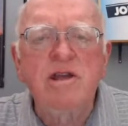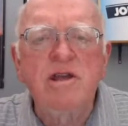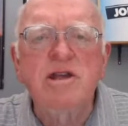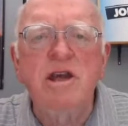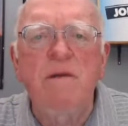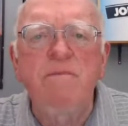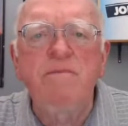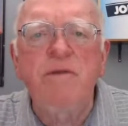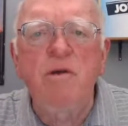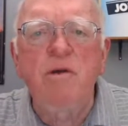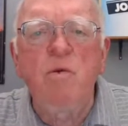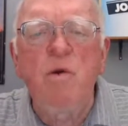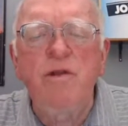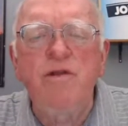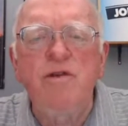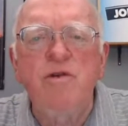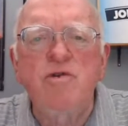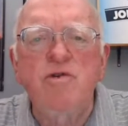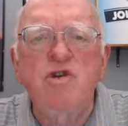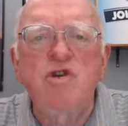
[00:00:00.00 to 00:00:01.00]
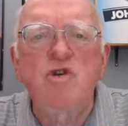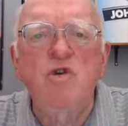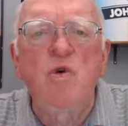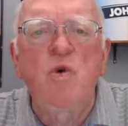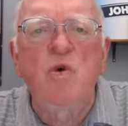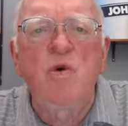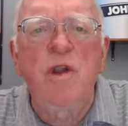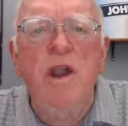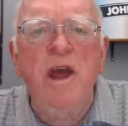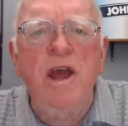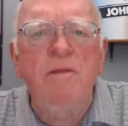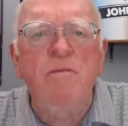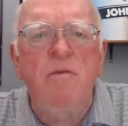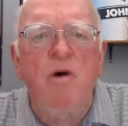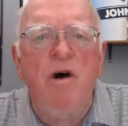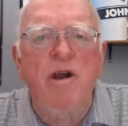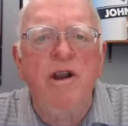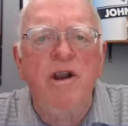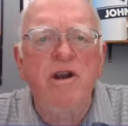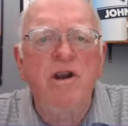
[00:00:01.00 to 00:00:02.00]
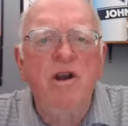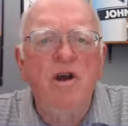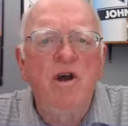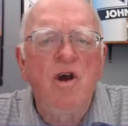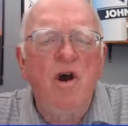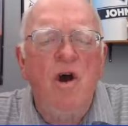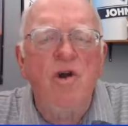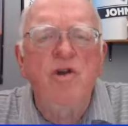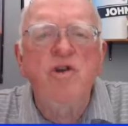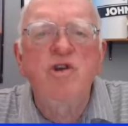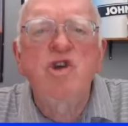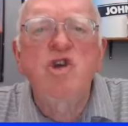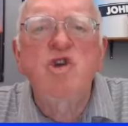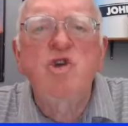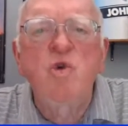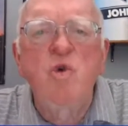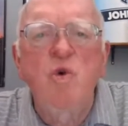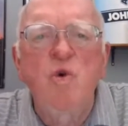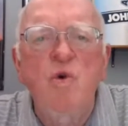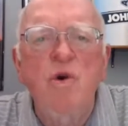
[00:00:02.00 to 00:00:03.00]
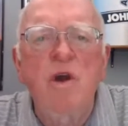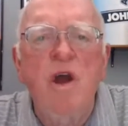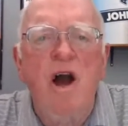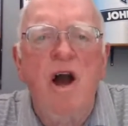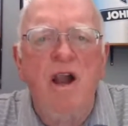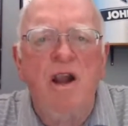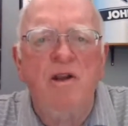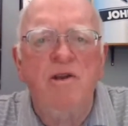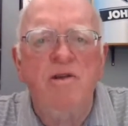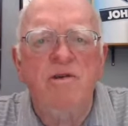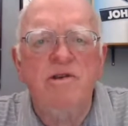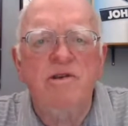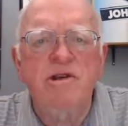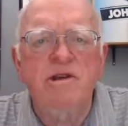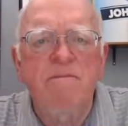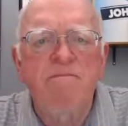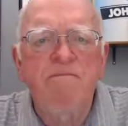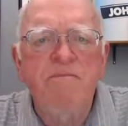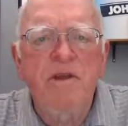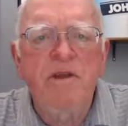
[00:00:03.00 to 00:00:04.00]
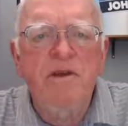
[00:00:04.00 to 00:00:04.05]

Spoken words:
something with your school name on it, or your school colors.